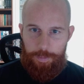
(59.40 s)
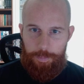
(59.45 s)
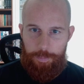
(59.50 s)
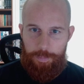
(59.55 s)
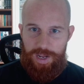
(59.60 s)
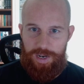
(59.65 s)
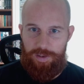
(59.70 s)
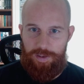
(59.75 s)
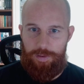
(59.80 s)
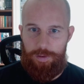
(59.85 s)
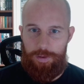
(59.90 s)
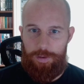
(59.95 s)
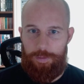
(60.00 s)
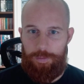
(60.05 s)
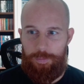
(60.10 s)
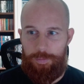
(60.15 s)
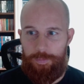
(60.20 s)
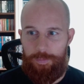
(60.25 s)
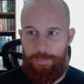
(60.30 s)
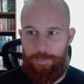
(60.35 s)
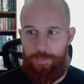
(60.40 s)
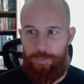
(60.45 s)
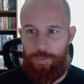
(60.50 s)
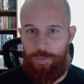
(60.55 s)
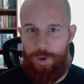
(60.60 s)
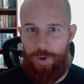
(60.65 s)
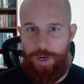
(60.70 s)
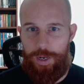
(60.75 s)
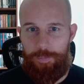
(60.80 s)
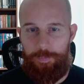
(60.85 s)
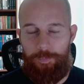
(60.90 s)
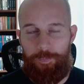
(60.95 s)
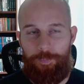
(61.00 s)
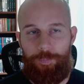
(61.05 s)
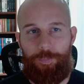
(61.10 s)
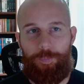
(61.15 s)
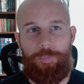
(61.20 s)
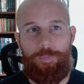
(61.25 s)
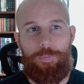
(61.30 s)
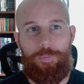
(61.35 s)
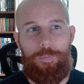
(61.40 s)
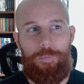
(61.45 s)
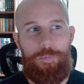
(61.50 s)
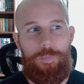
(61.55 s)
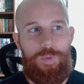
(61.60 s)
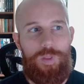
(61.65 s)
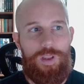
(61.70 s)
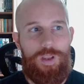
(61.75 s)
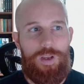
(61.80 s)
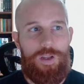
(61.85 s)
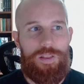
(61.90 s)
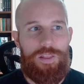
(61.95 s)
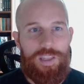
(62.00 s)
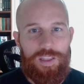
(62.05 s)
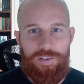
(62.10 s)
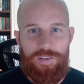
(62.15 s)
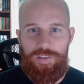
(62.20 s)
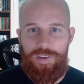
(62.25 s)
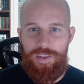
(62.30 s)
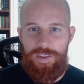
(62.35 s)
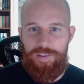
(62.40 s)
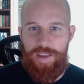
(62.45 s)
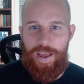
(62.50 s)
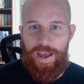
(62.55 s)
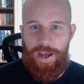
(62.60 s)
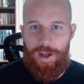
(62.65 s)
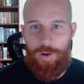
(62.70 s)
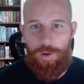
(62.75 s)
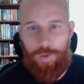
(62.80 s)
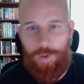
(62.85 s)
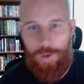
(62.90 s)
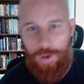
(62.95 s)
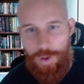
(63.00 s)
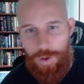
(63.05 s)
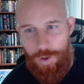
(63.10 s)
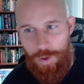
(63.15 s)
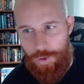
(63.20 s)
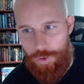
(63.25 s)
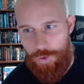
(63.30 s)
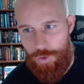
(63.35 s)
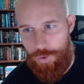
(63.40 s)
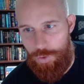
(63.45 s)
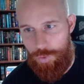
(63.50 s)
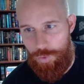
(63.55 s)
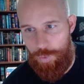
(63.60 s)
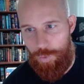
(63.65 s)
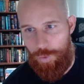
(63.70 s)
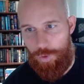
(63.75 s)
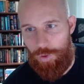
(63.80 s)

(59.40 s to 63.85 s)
medicine, right? This is how you